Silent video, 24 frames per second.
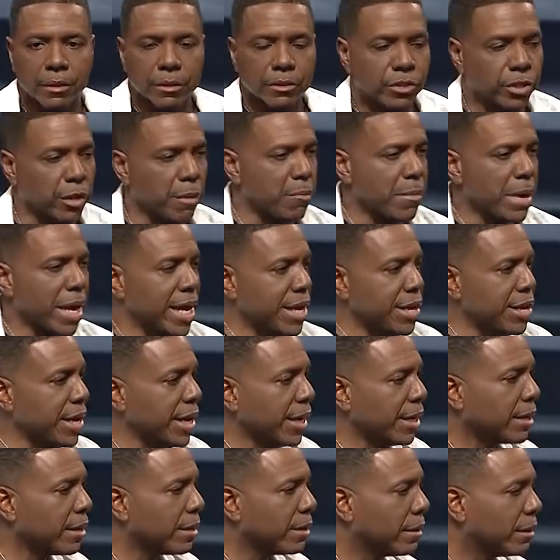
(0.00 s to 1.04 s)

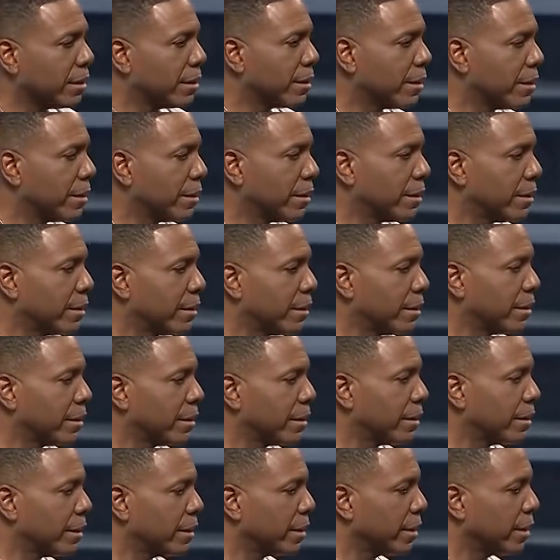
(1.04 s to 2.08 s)
Dominion
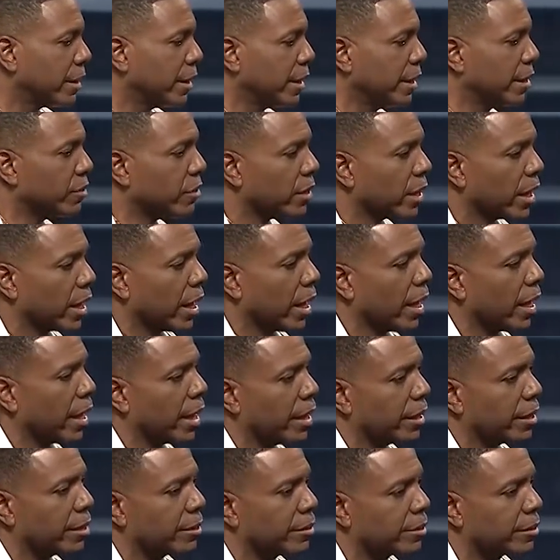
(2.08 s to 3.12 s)
is at
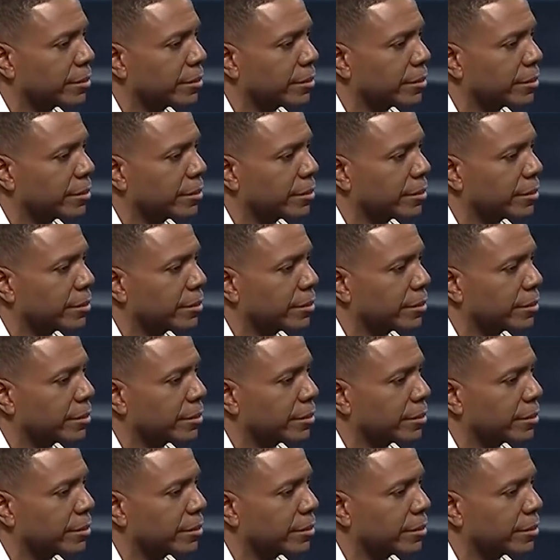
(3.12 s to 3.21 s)
hand.